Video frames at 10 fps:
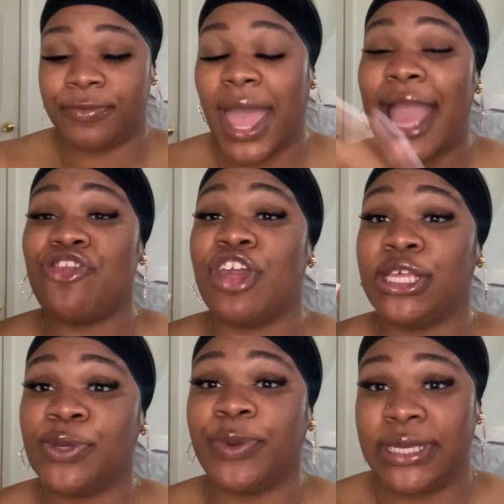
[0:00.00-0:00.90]
I
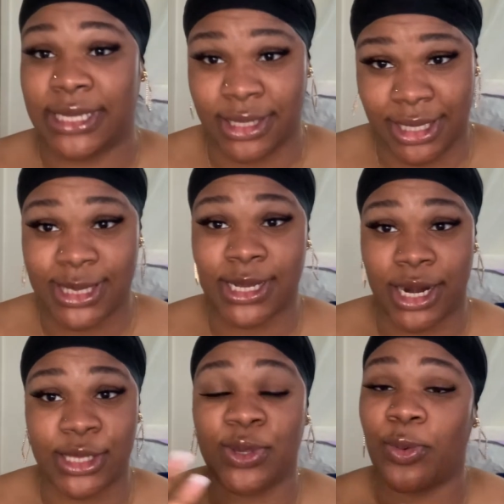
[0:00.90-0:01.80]
just recently
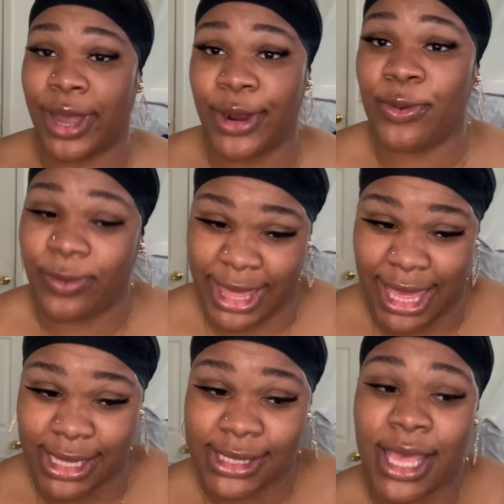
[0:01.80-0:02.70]
started to wear
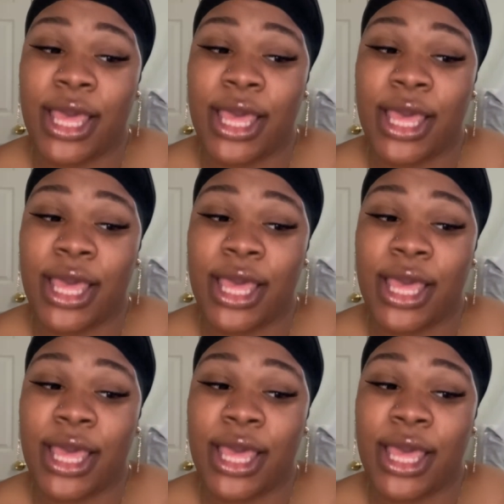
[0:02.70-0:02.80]
wigs,